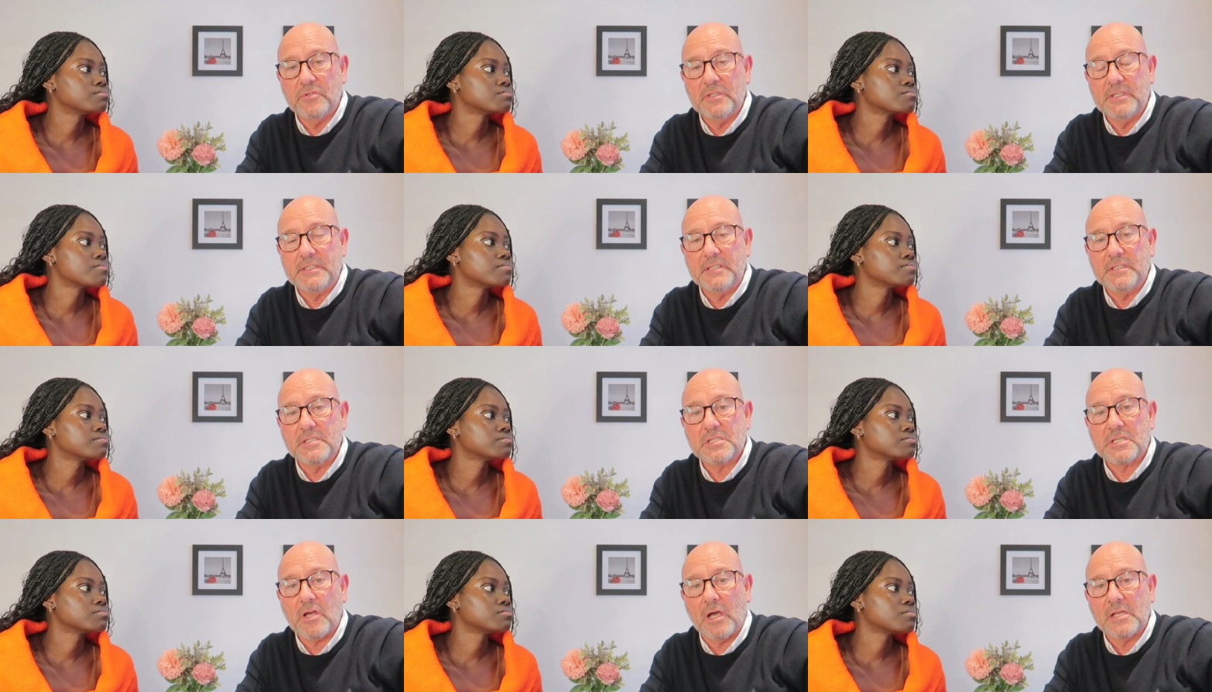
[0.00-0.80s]
Speaker 1: do need to
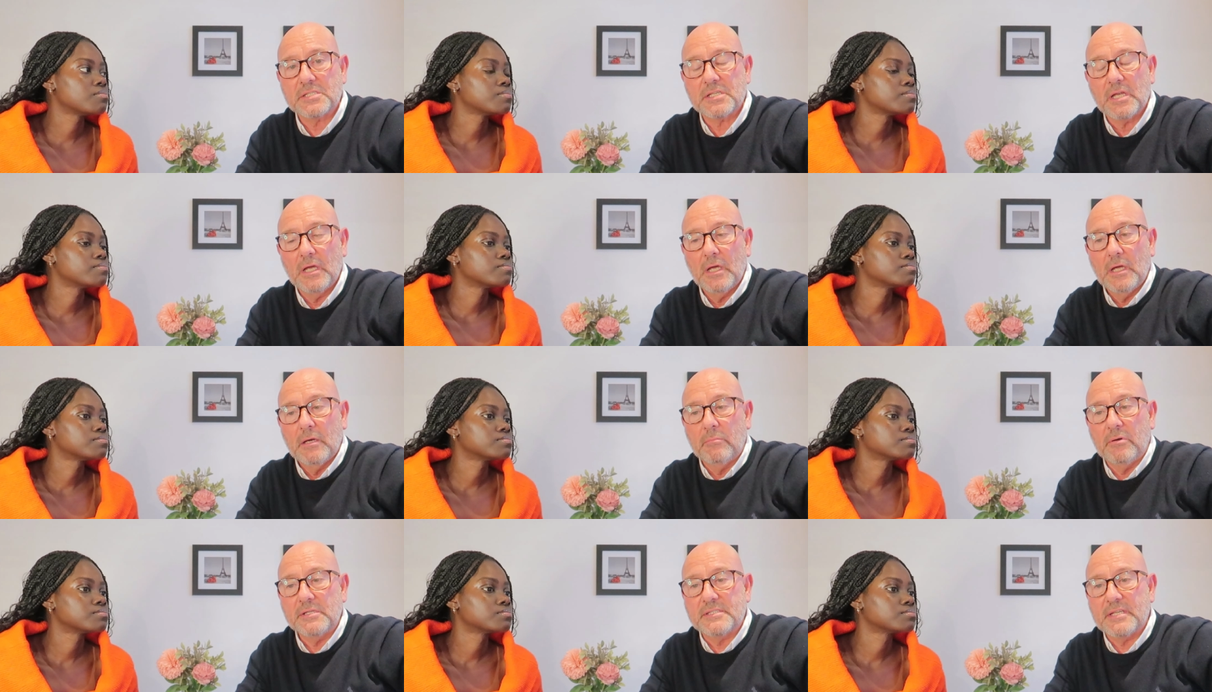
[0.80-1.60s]
discuss.
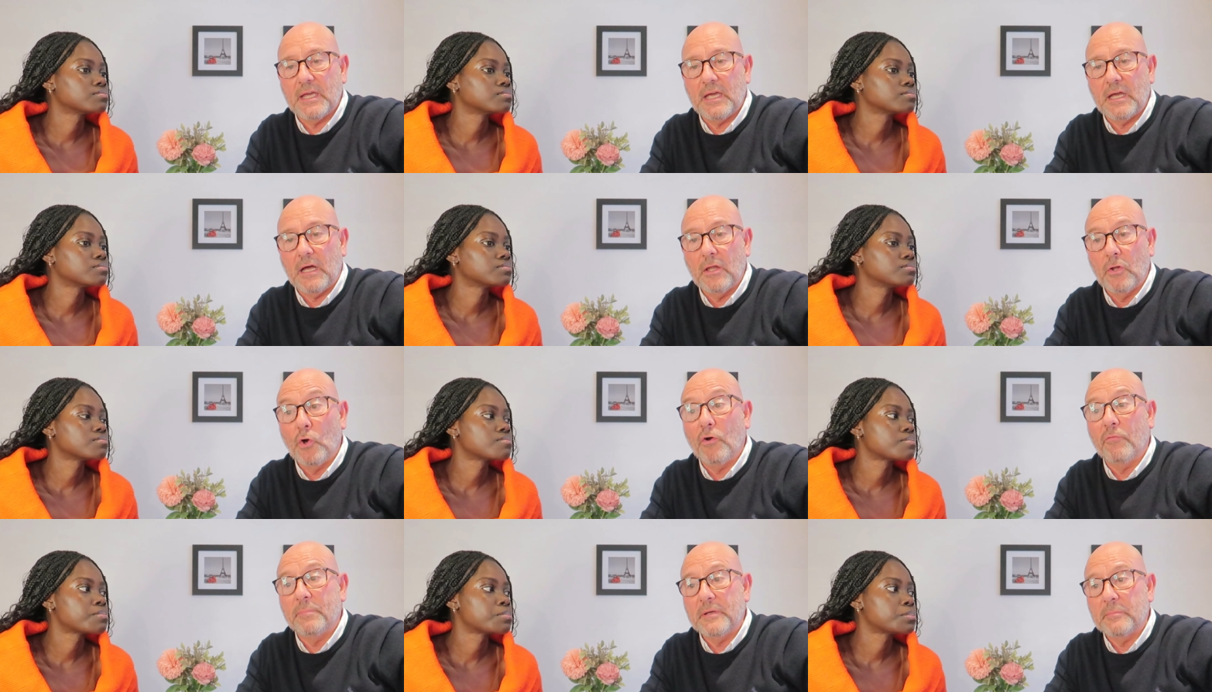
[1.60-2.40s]
But uh, a
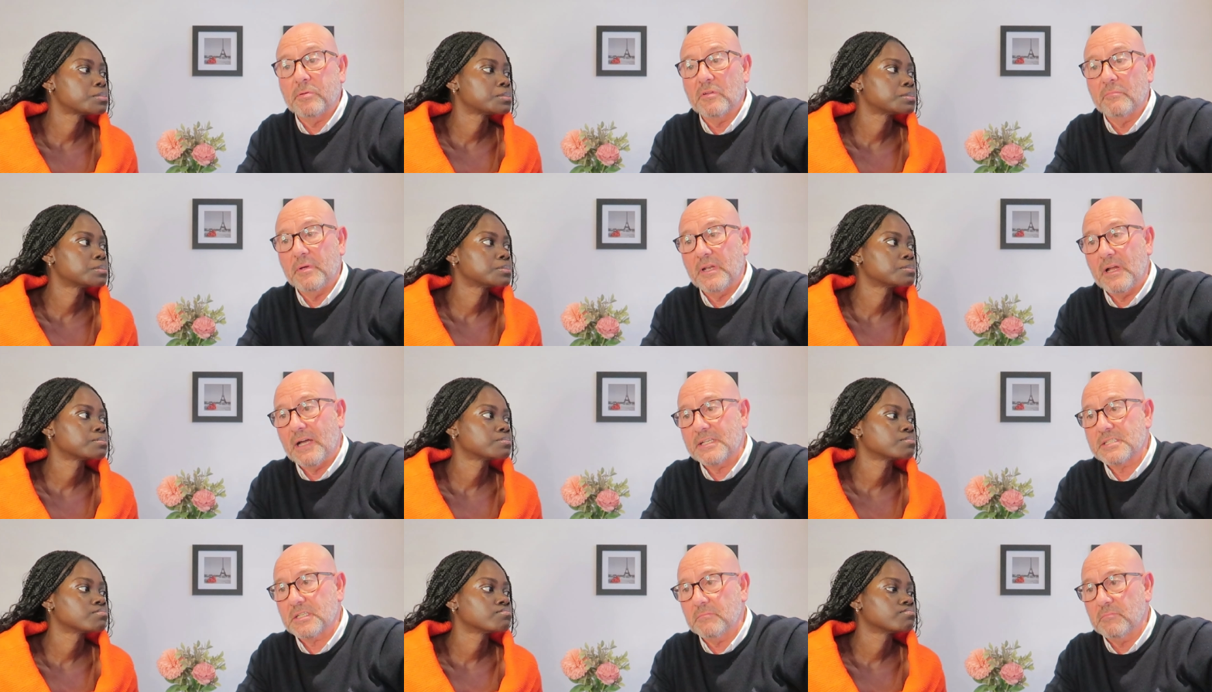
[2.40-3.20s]
lot of people have been
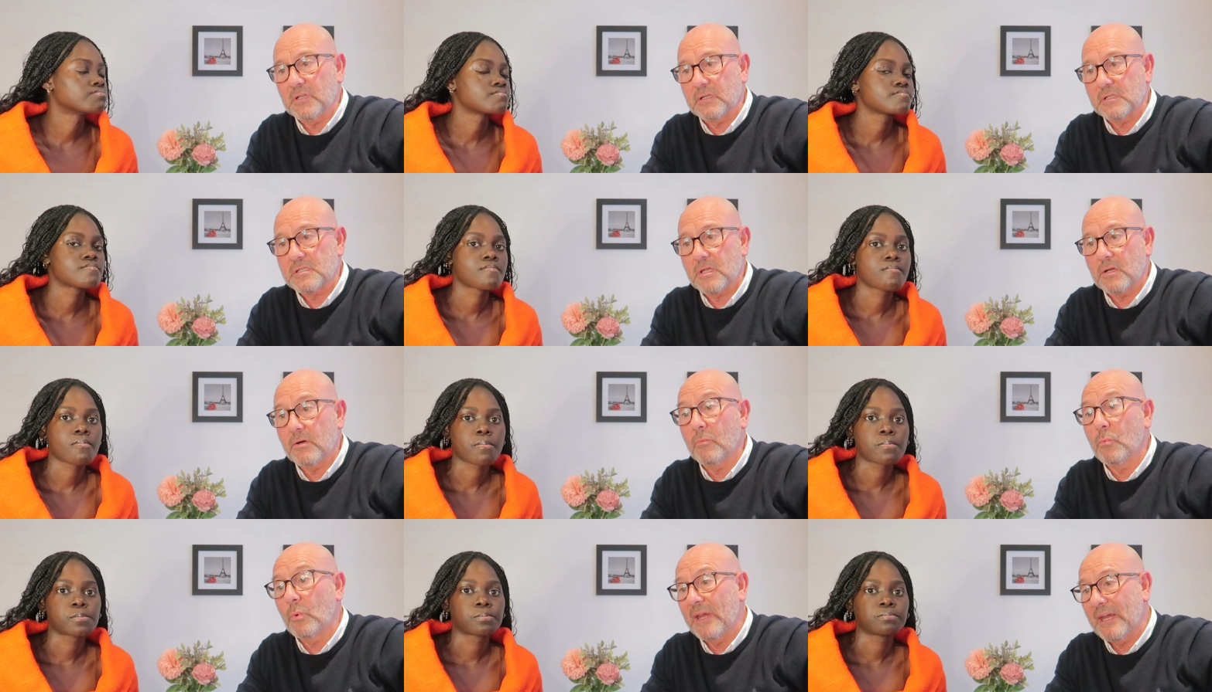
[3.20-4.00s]
asking because they're
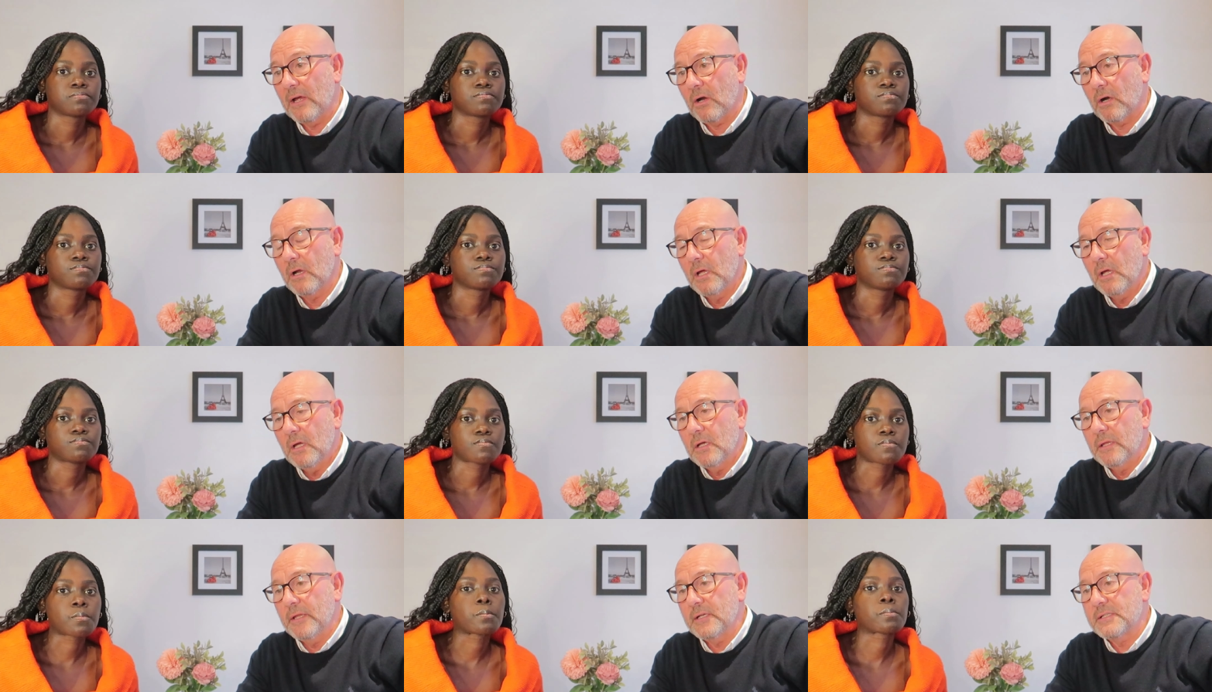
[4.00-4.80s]
aware
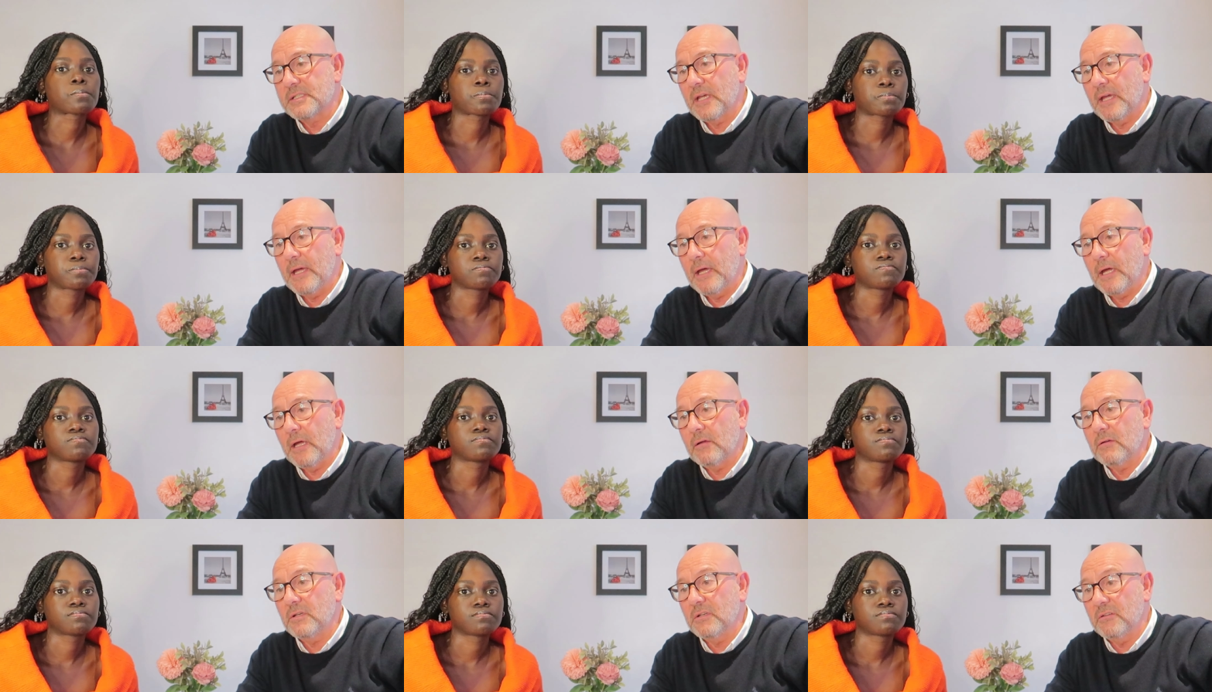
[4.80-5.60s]
that
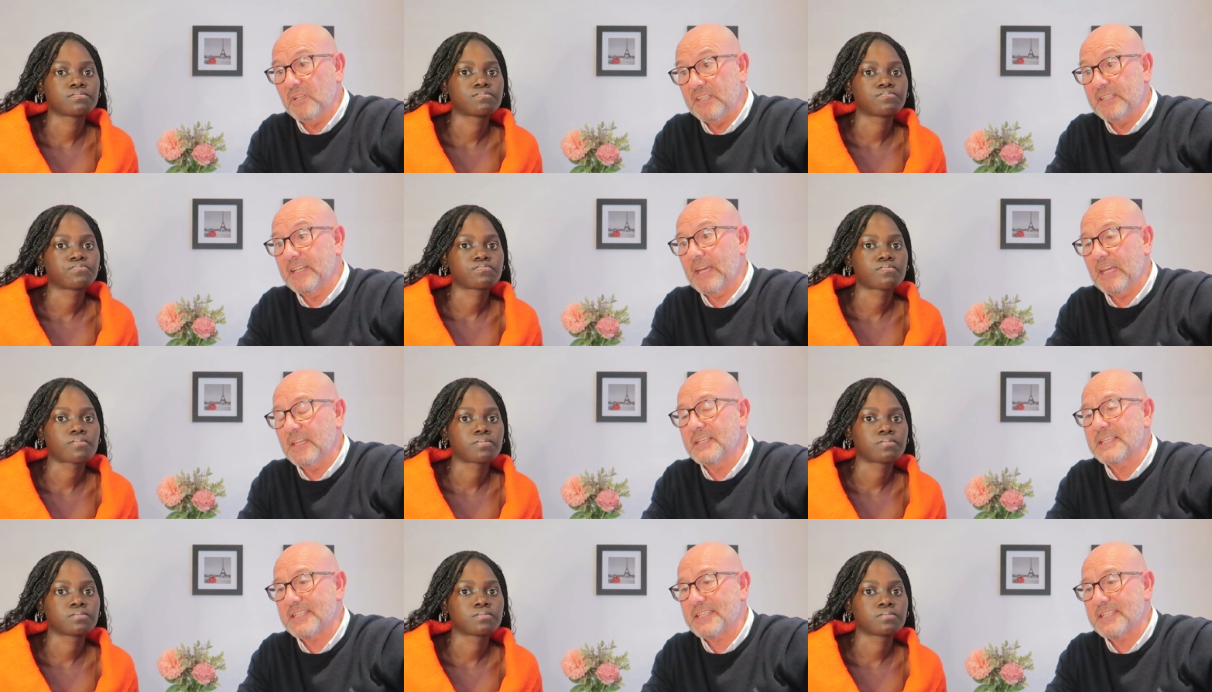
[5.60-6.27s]
mm-hmm. uh, you need to get the